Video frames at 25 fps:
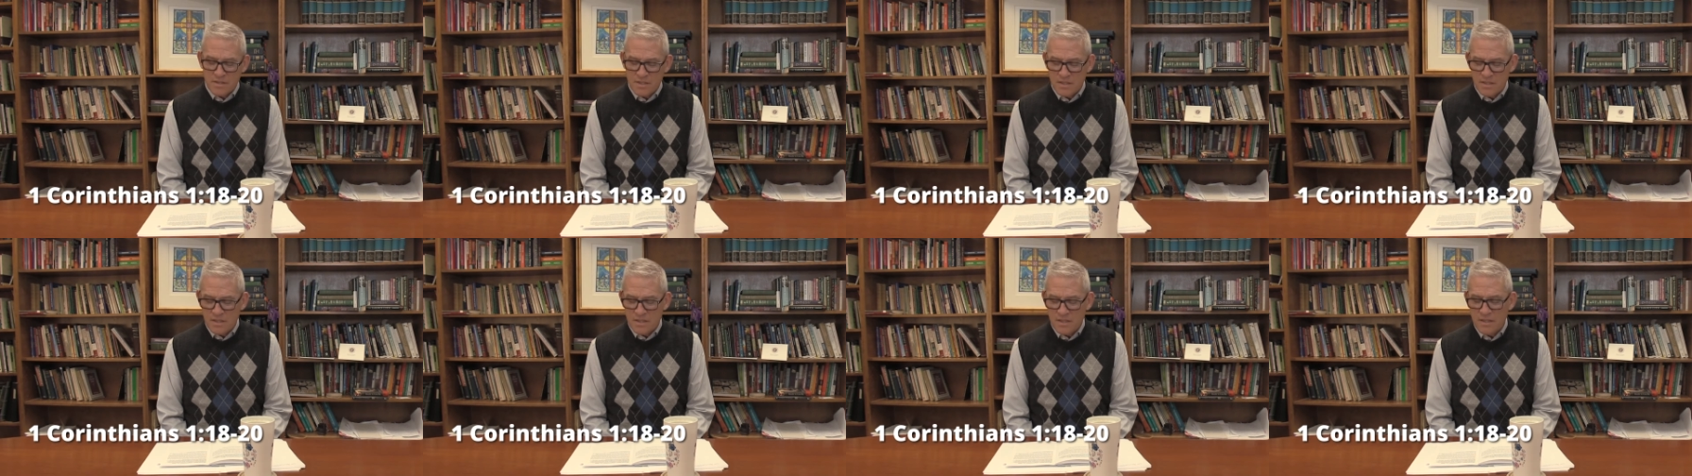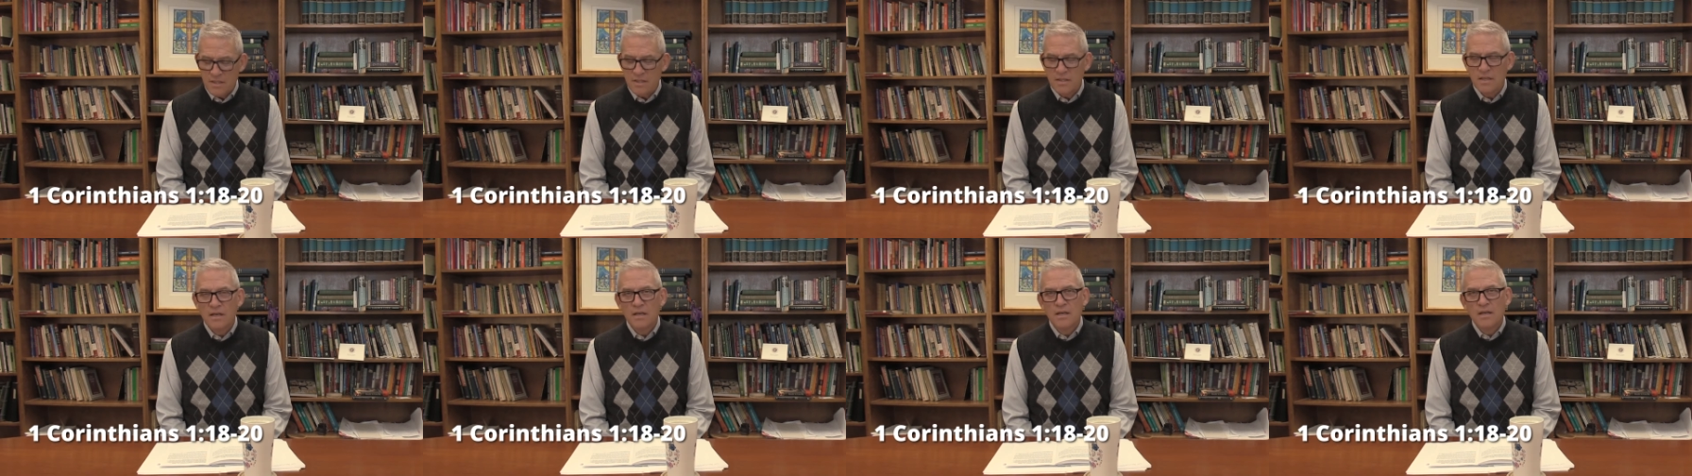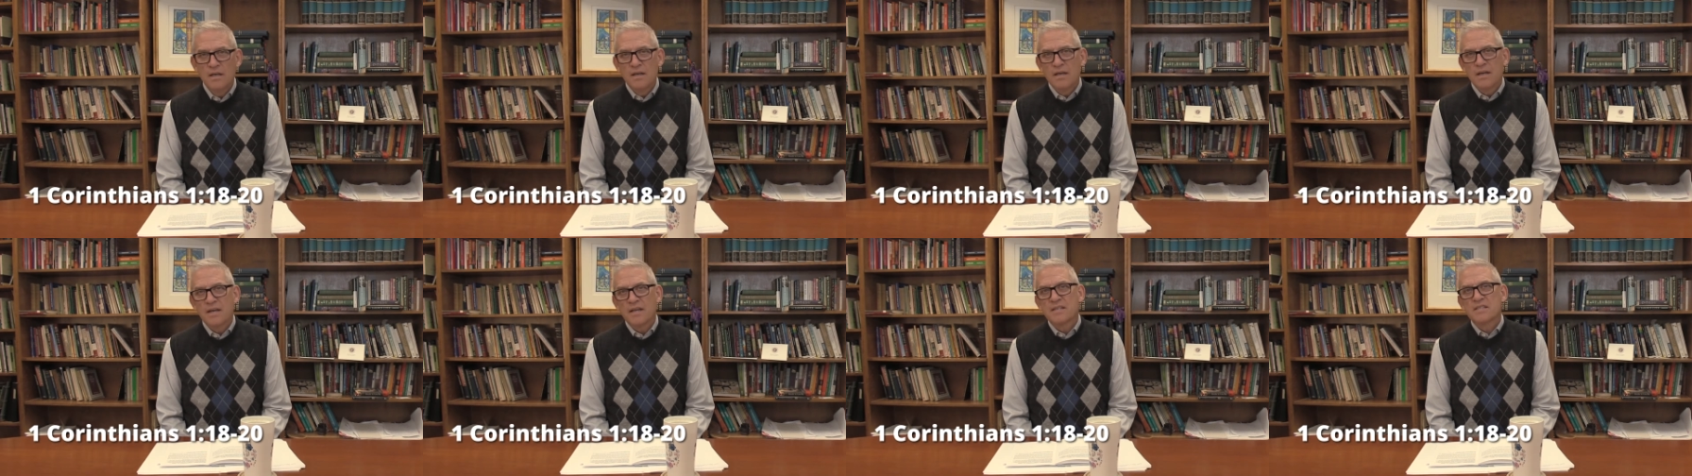He, he
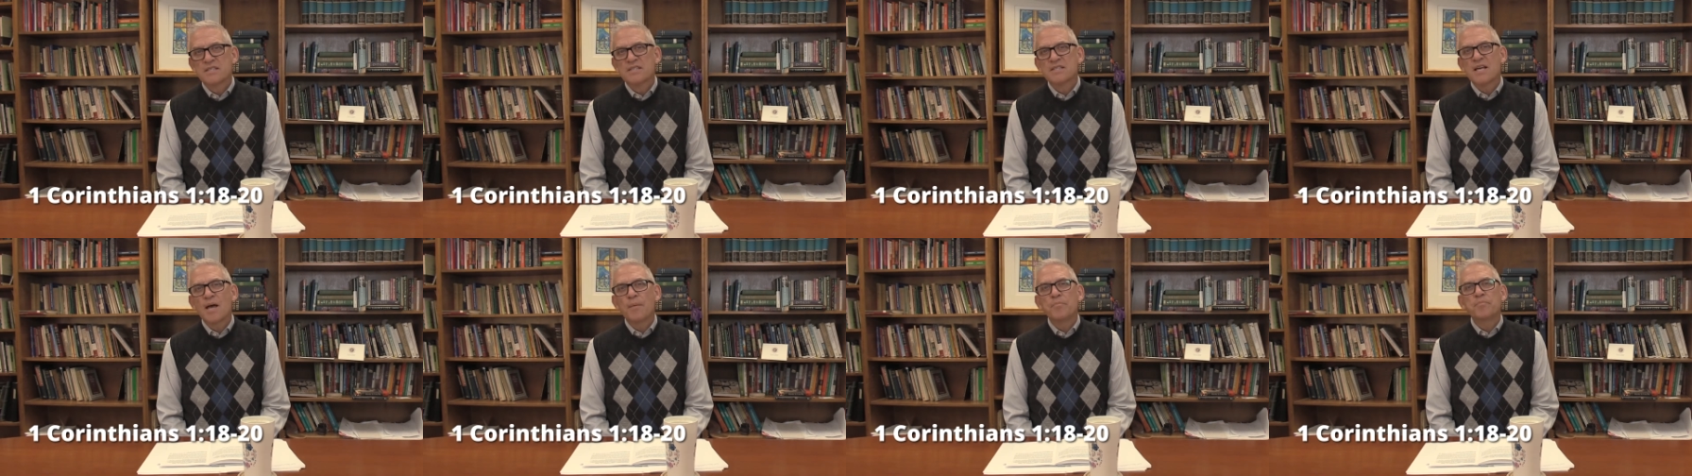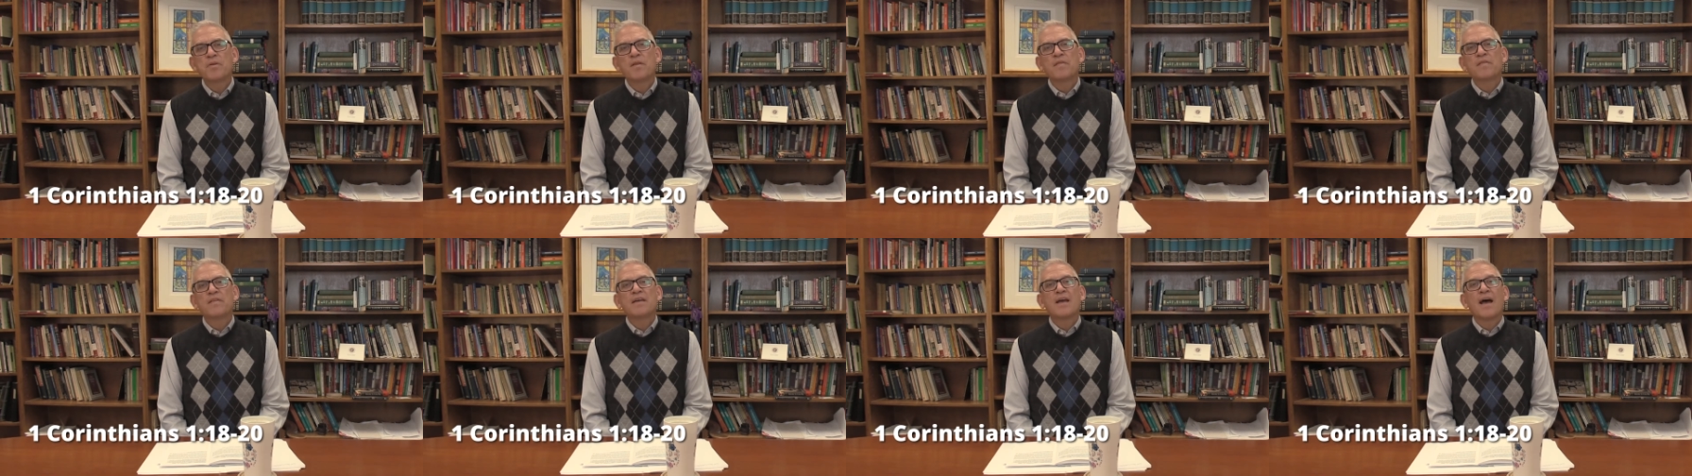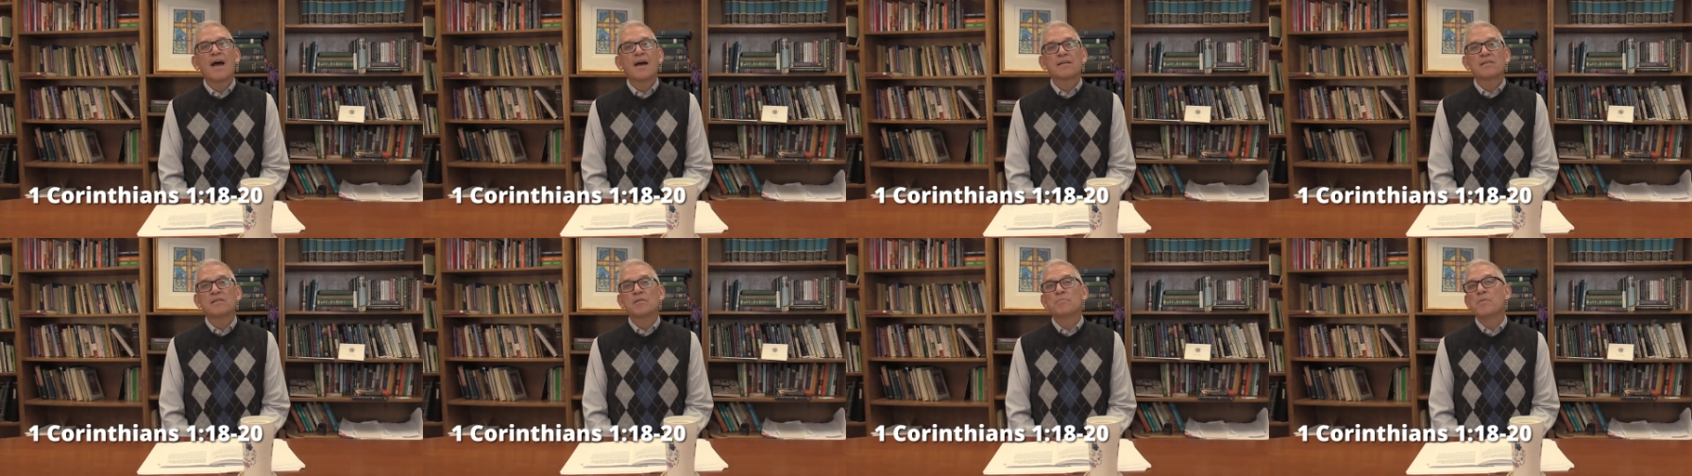accepted the
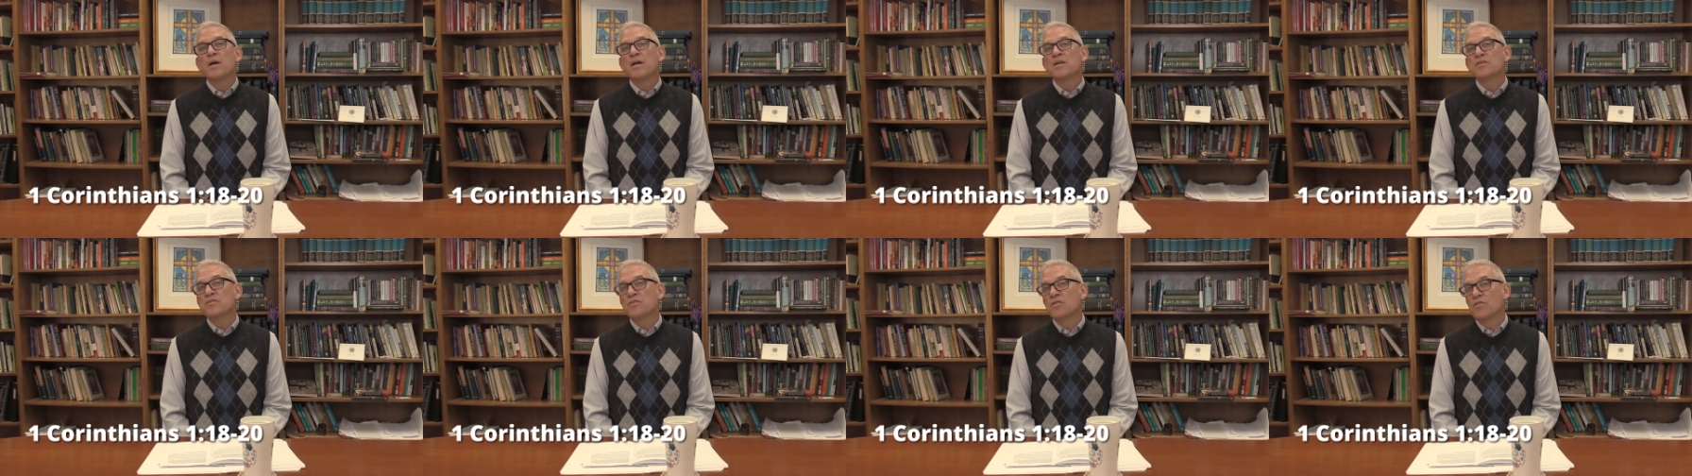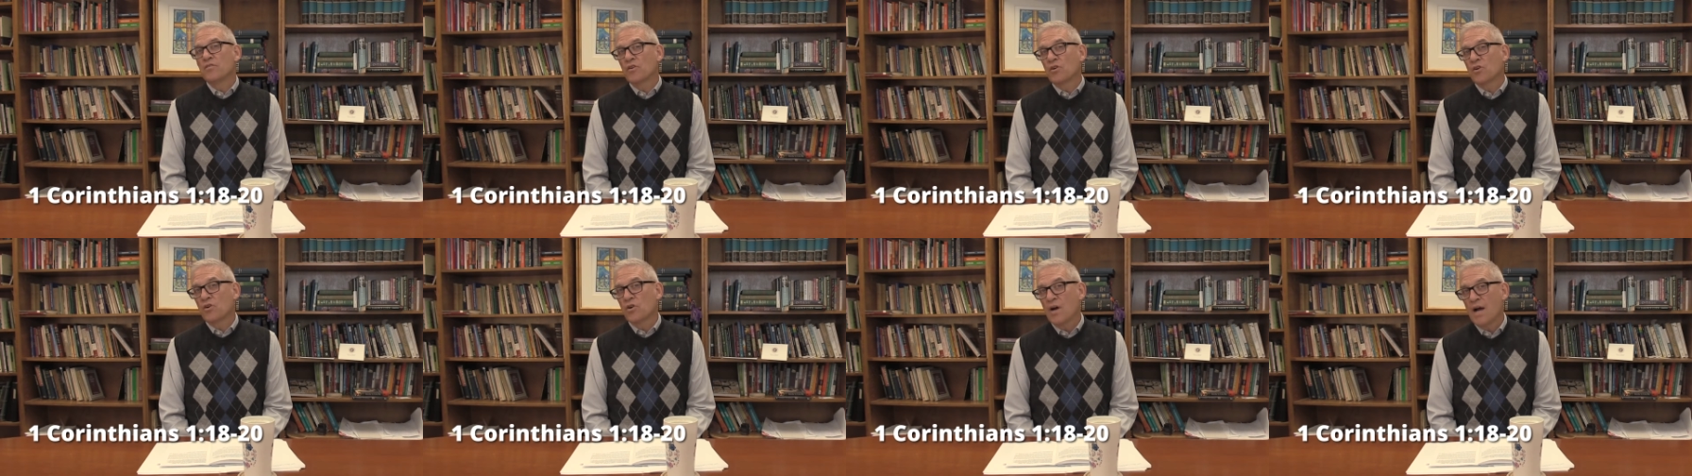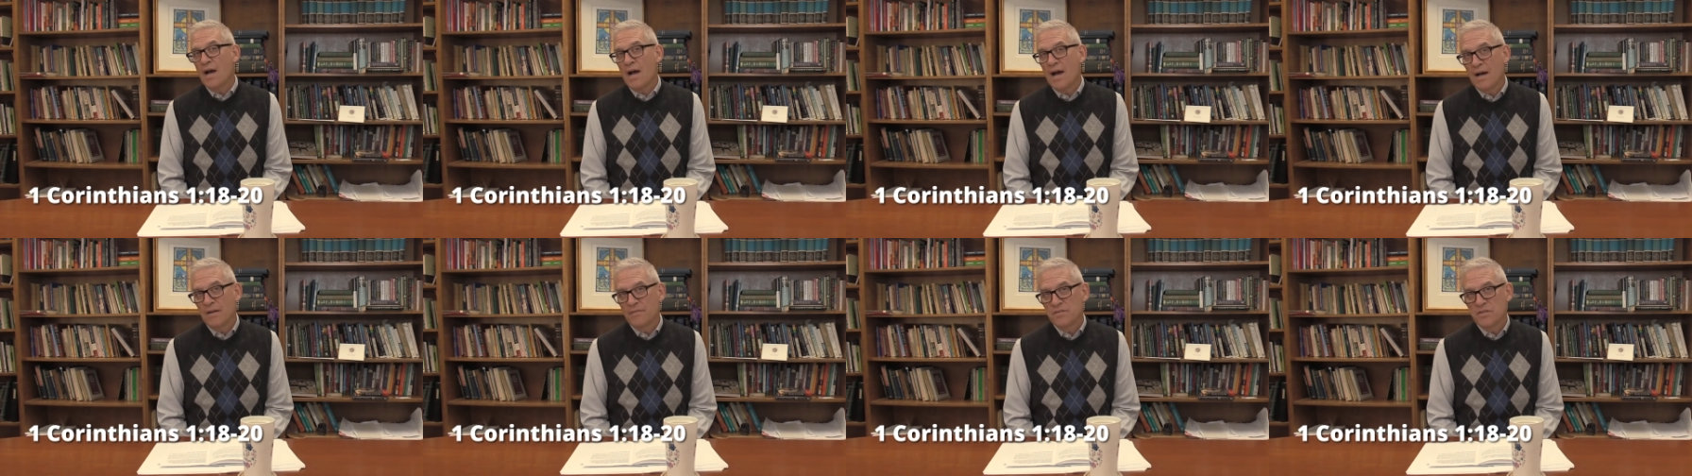acclamation of the
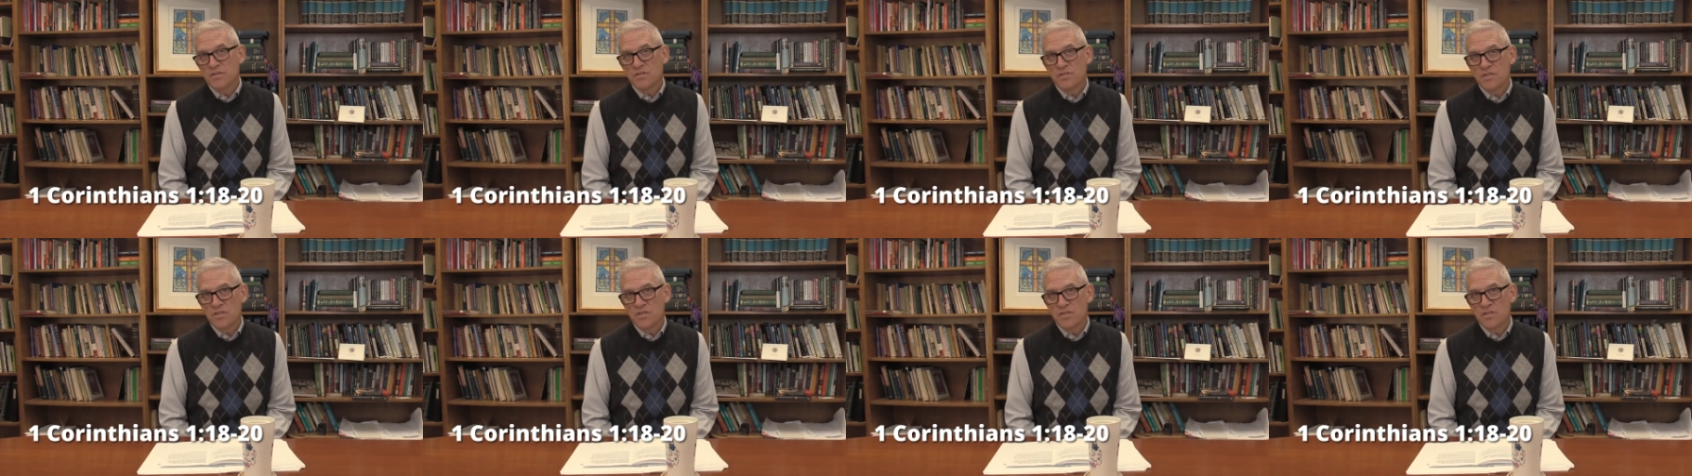crowd that